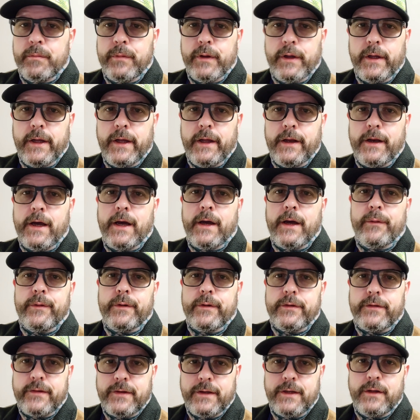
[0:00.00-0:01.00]
But I
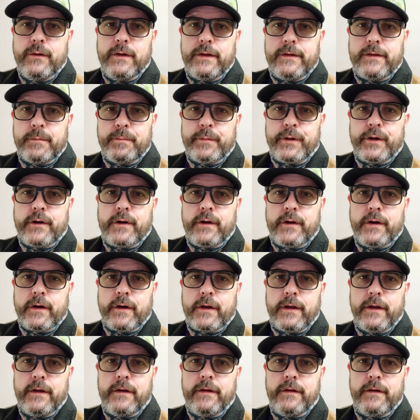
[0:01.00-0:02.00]
will see you at the
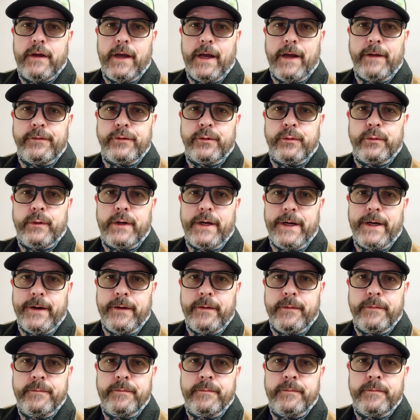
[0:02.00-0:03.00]
park after a
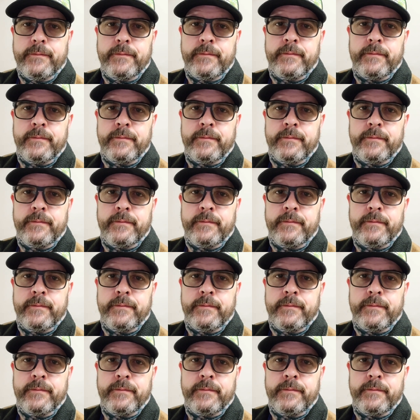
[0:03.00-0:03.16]
while.